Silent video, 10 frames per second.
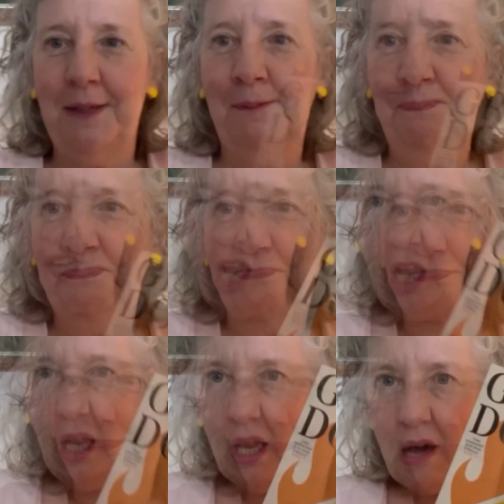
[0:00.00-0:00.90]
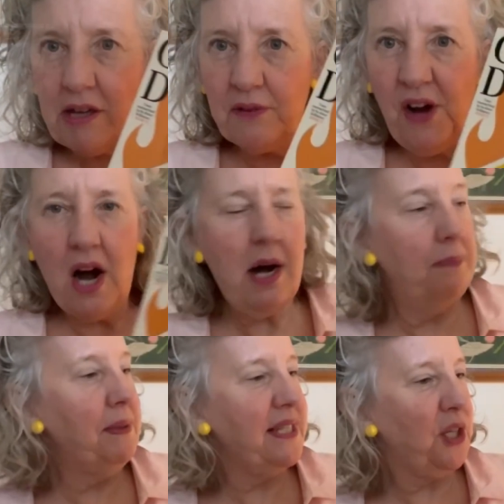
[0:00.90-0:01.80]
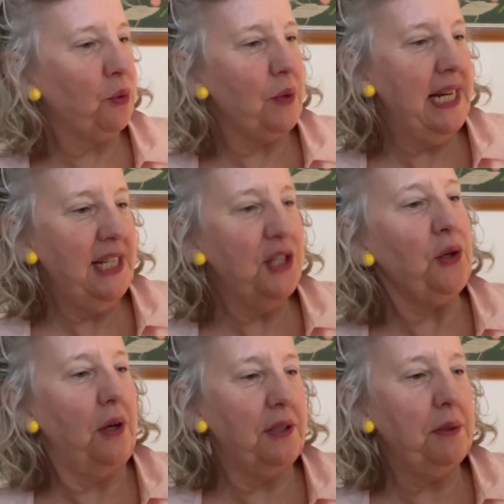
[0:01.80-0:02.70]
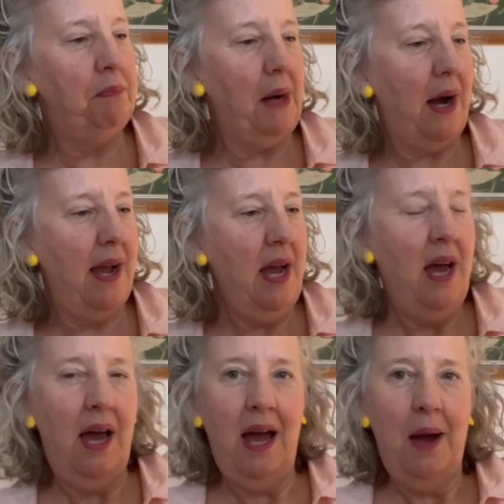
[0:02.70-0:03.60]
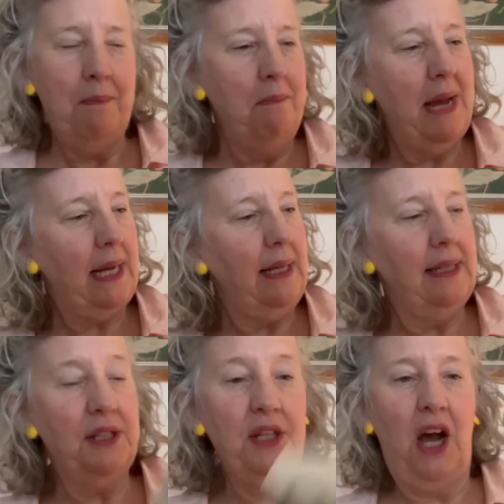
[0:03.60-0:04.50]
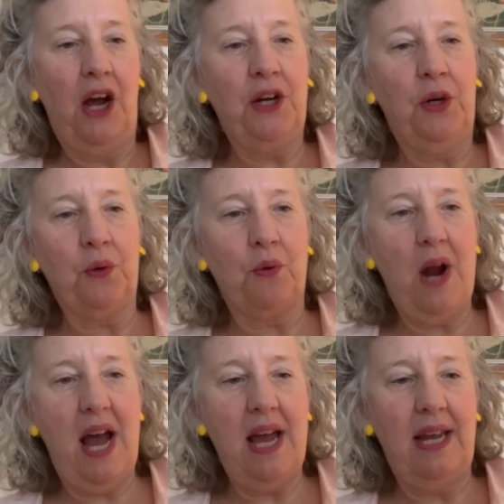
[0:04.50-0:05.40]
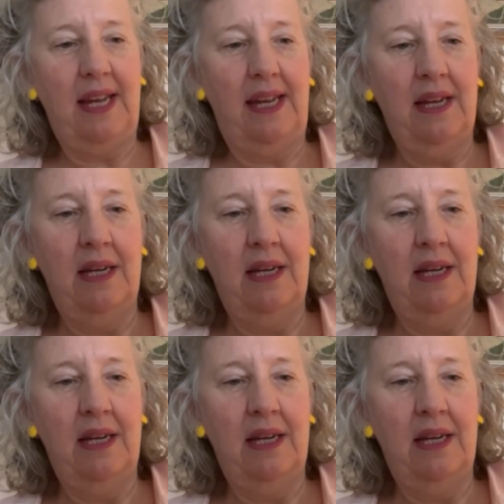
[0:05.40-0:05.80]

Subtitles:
Got a lot of hype is Green Dot by Madeleine Gray.